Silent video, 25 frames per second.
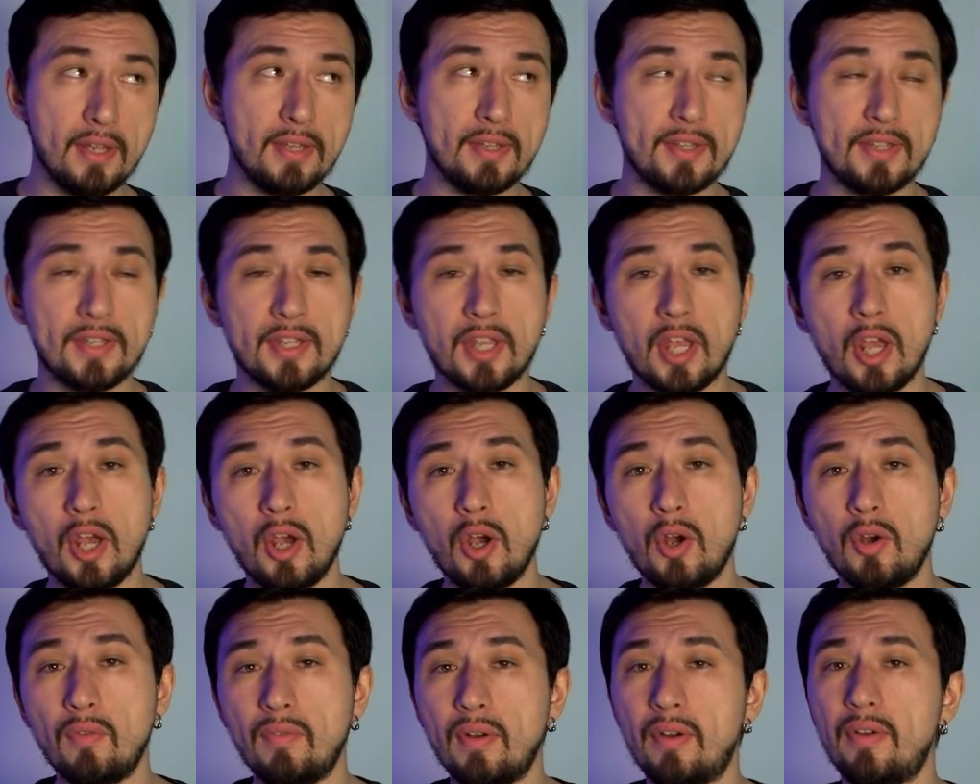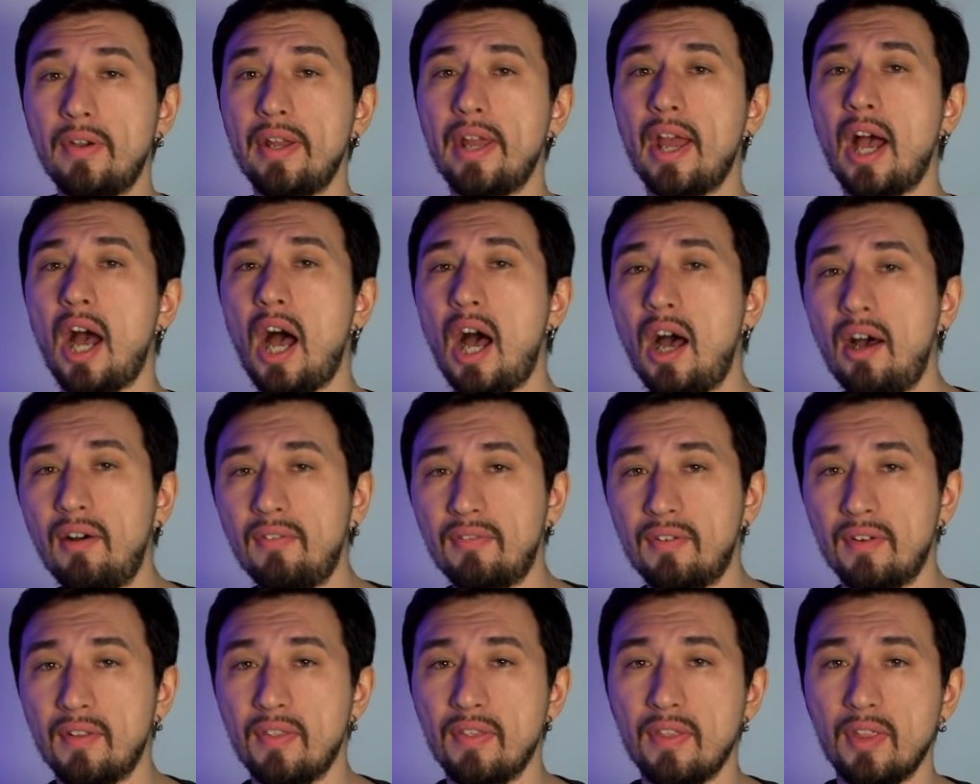So very
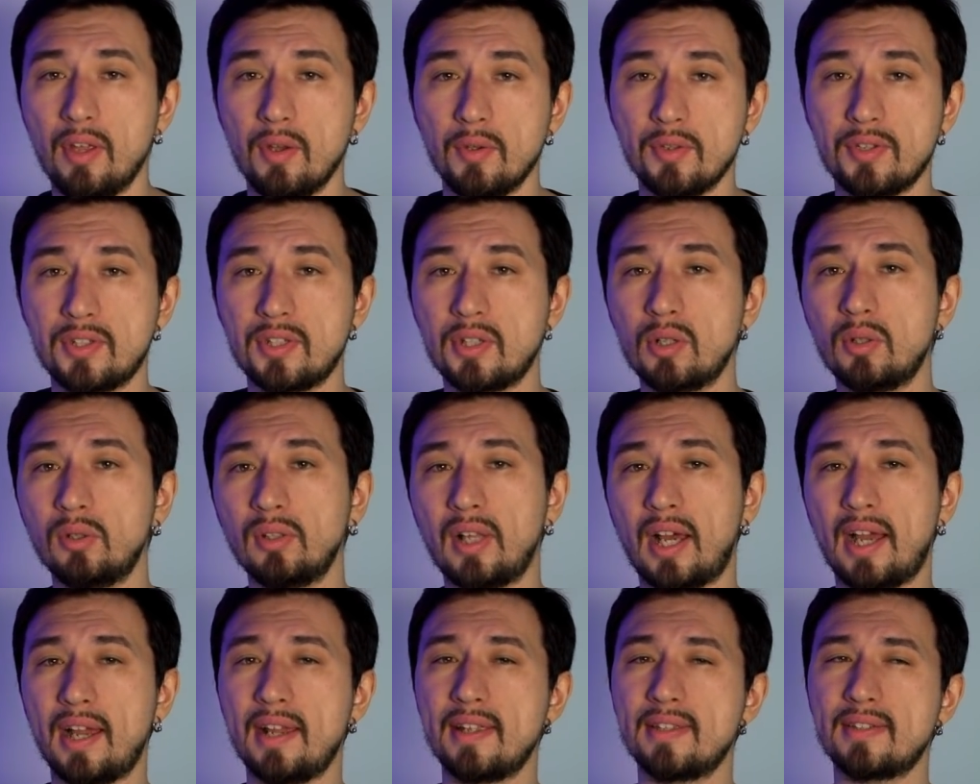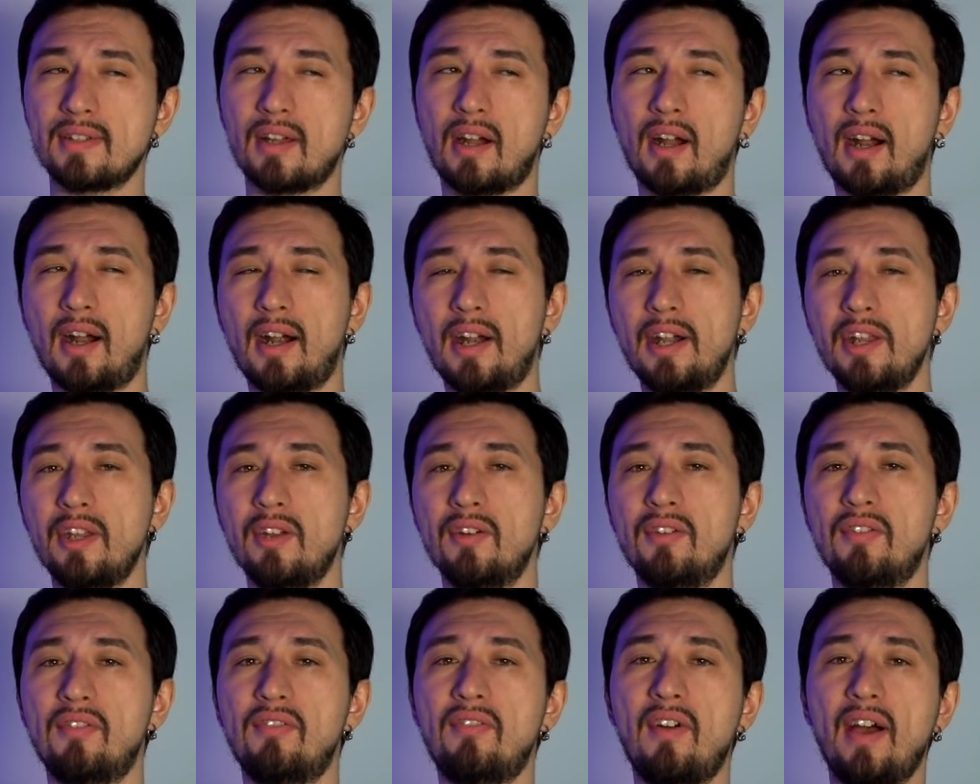often those two lines are
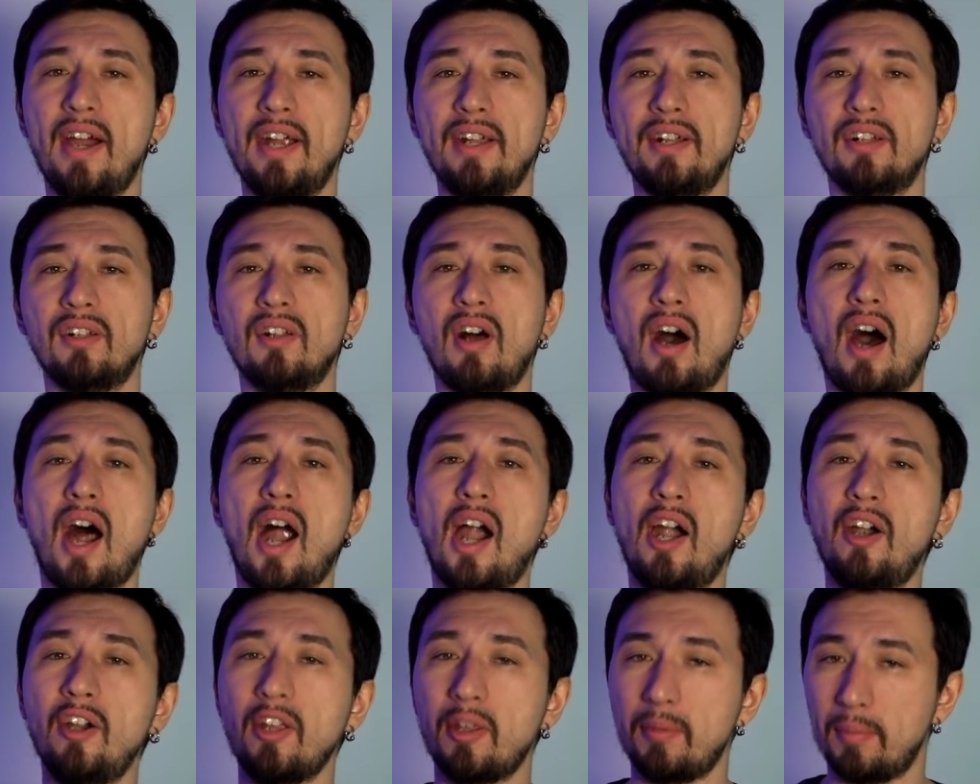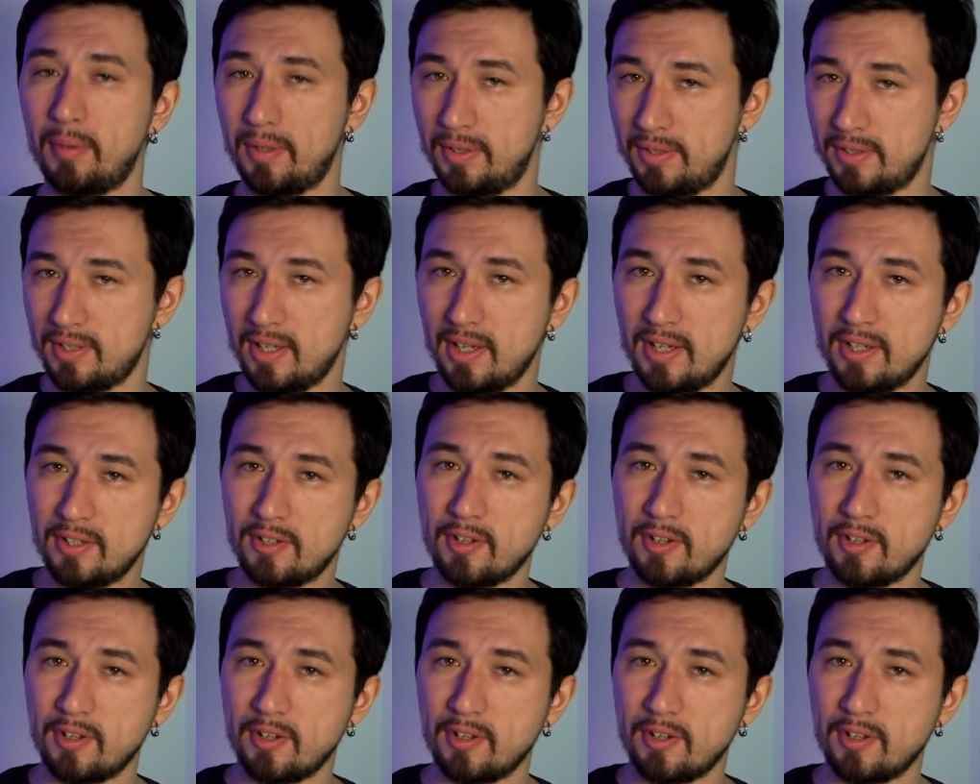your final argument